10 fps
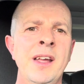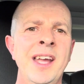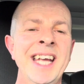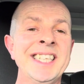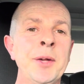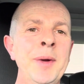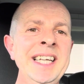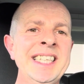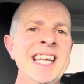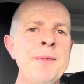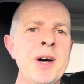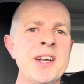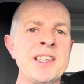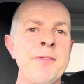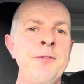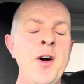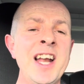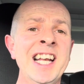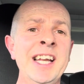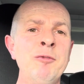It's the week cinemas have
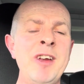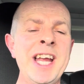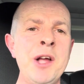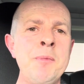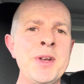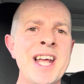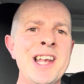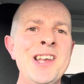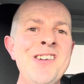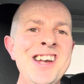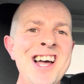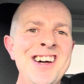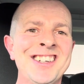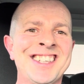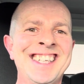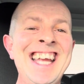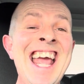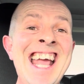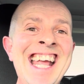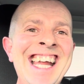finally reopened at long last.
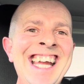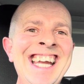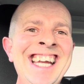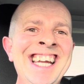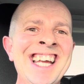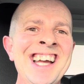Yay!